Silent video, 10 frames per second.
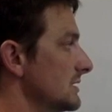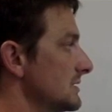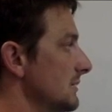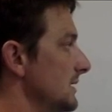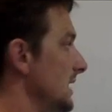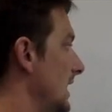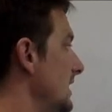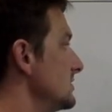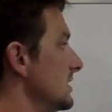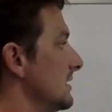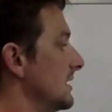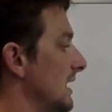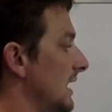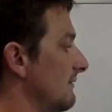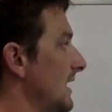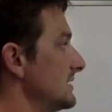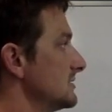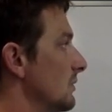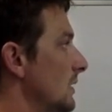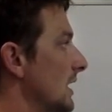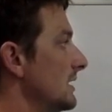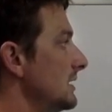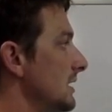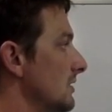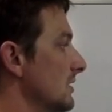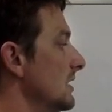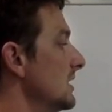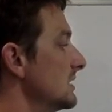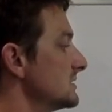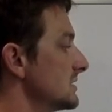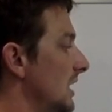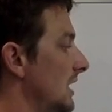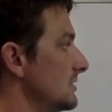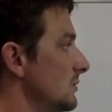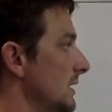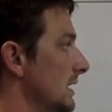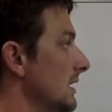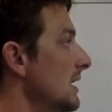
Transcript: is going to be the H, and then I have that. So gun near, slot twin.